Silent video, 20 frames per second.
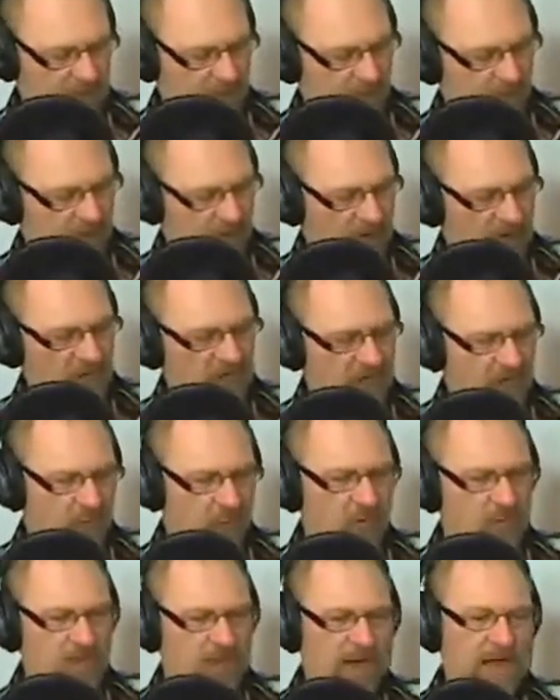one for
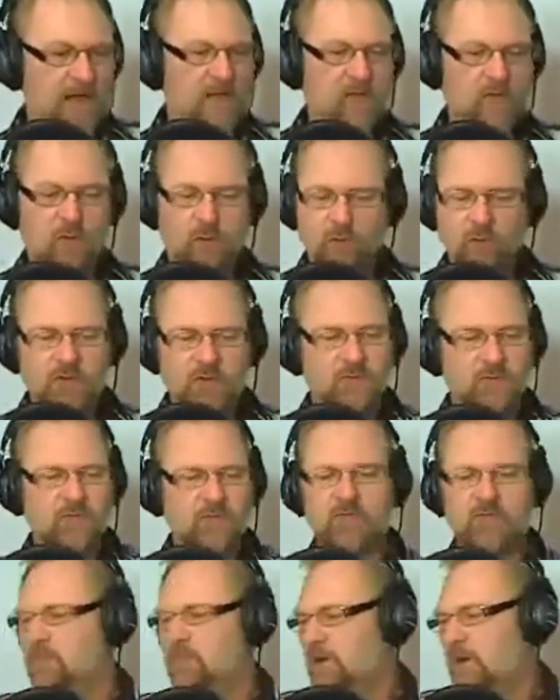my notebook computer
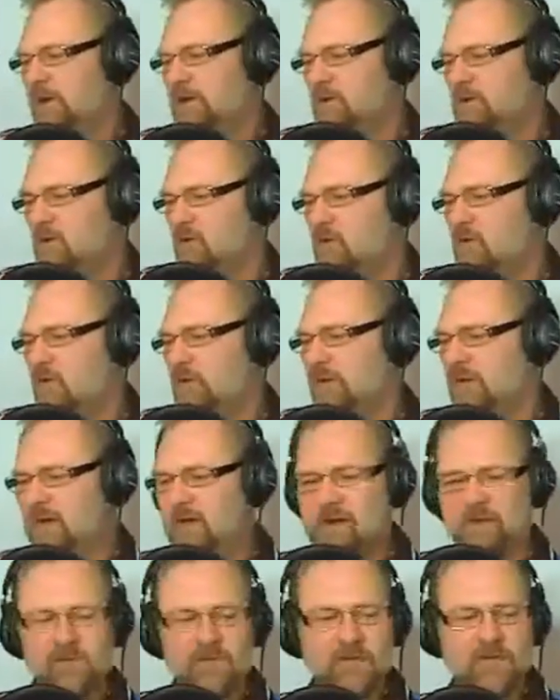when I go and
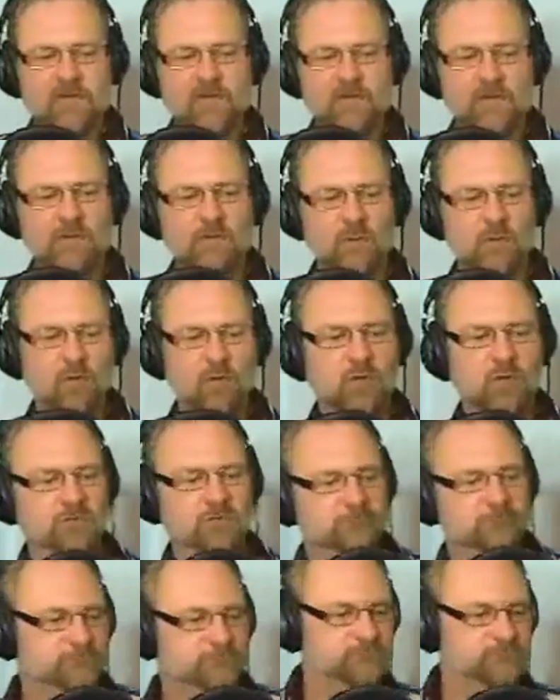have to do a mobile
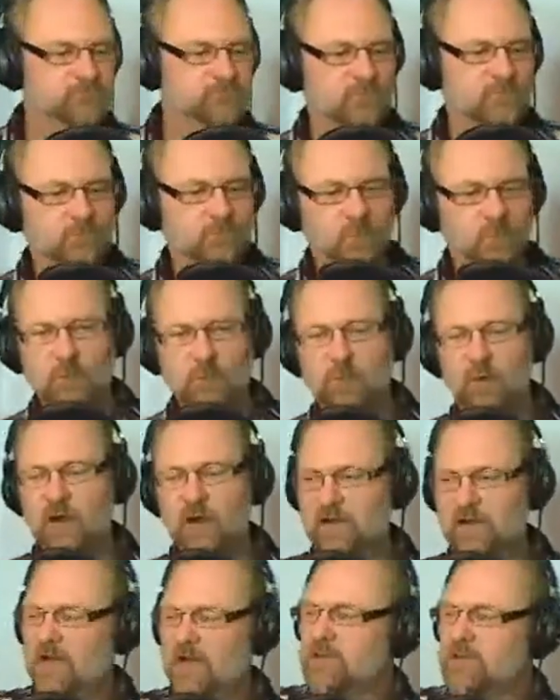
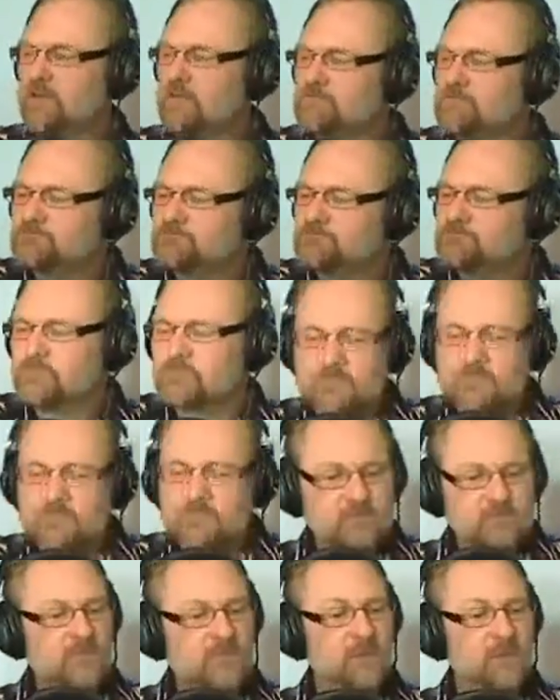podcast.
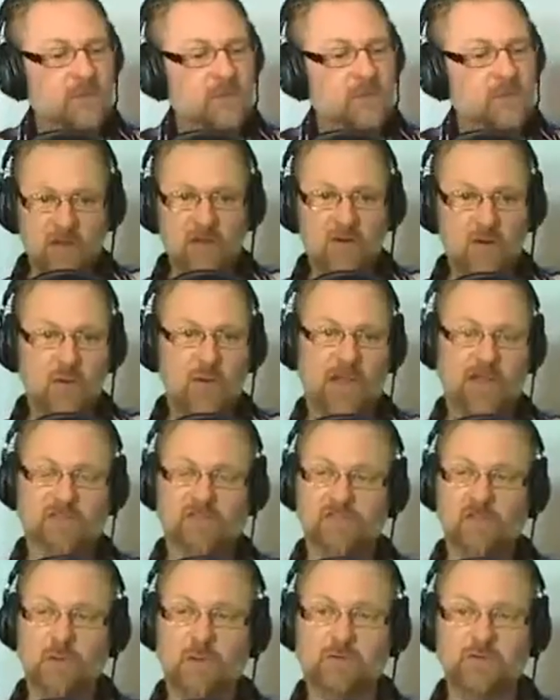But they're great.
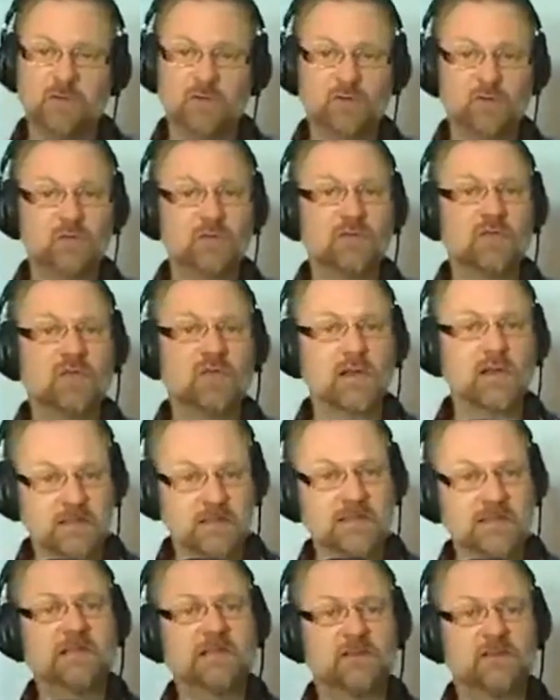So if you do a lot of
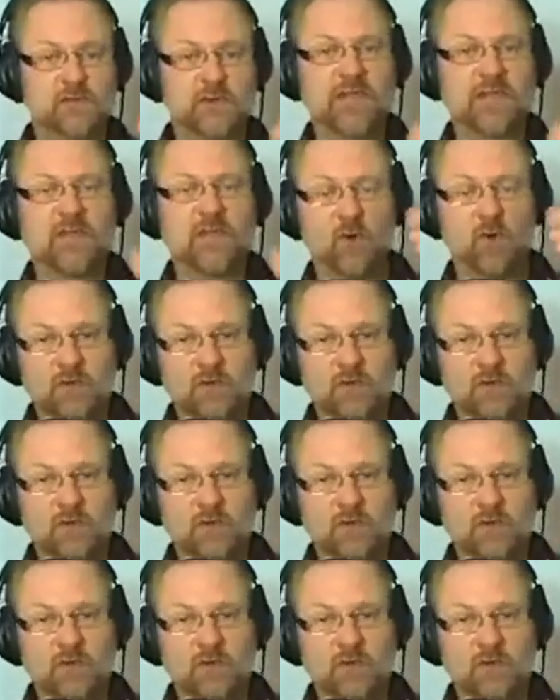eating and drinking over